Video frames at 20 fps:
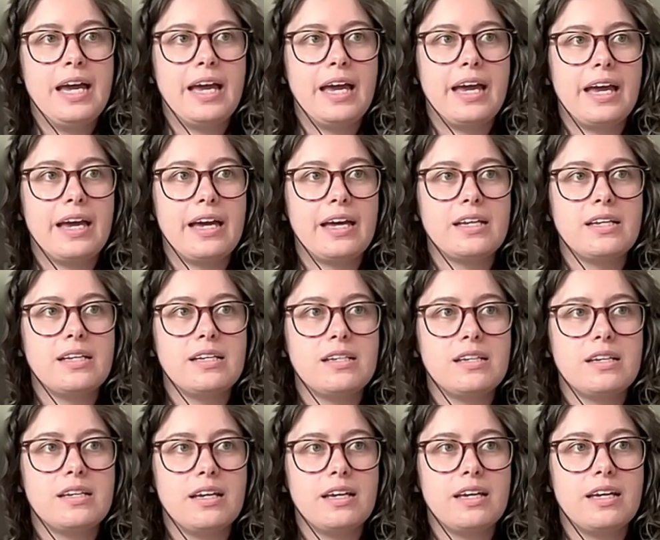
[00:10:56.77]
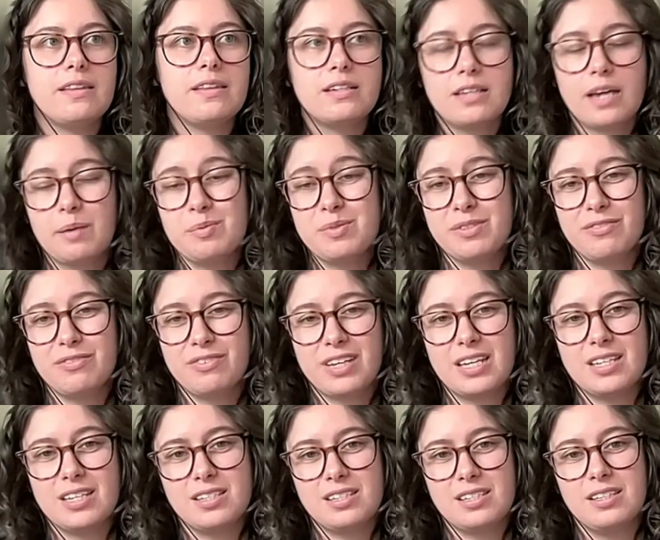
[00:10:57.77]
And in the types of
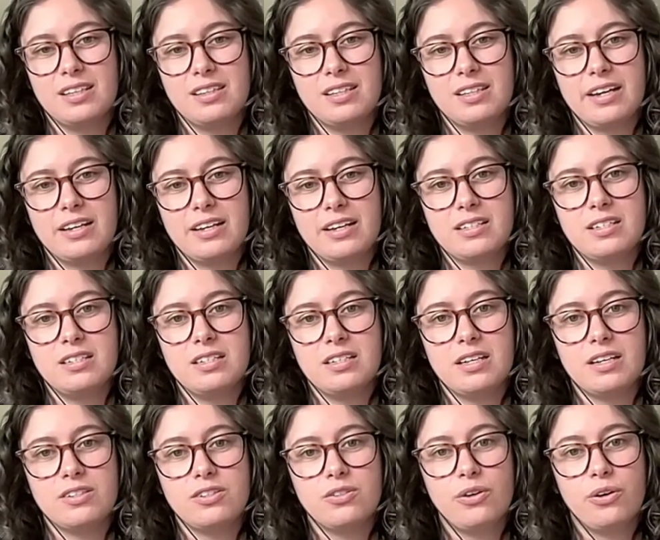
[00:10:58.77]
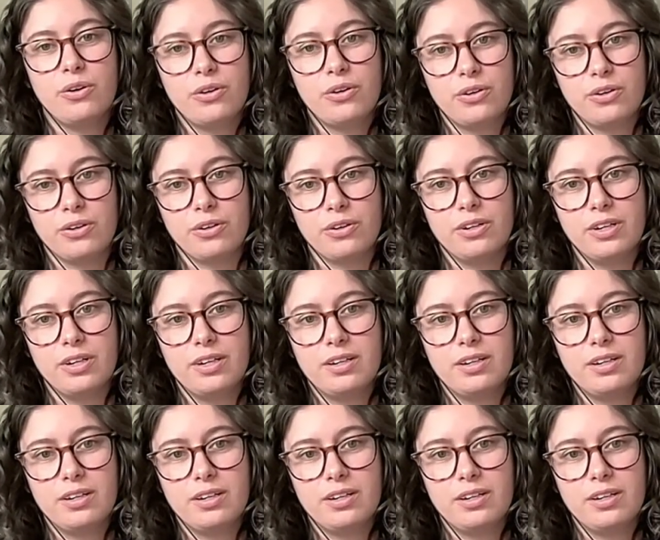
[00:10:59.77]
cases that the ICC has heard